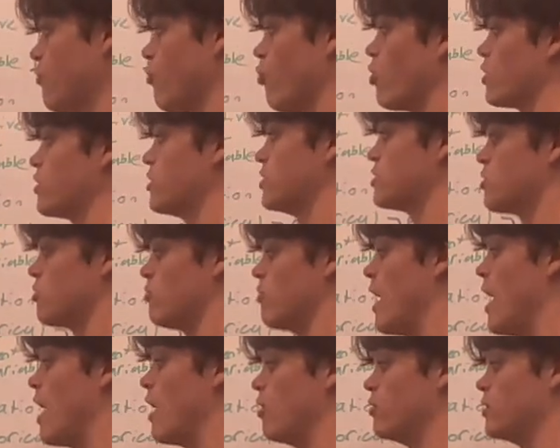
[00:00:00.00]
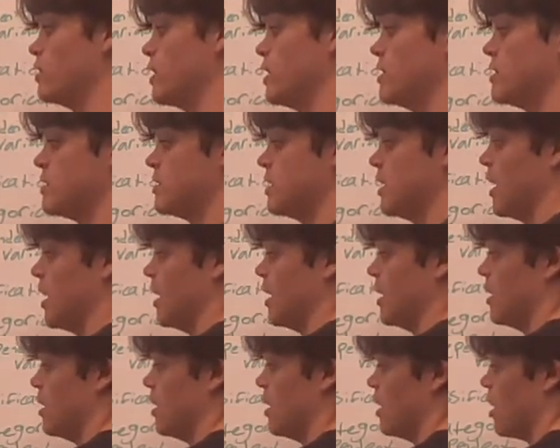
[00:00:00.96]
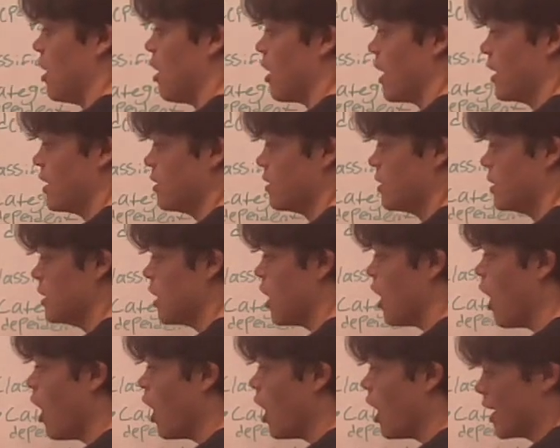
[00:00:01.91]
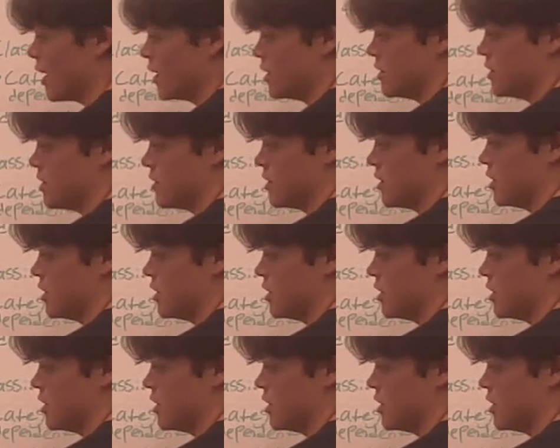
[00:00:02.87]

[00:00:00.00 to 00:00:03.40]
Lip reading: of work this around and say, all right, the odds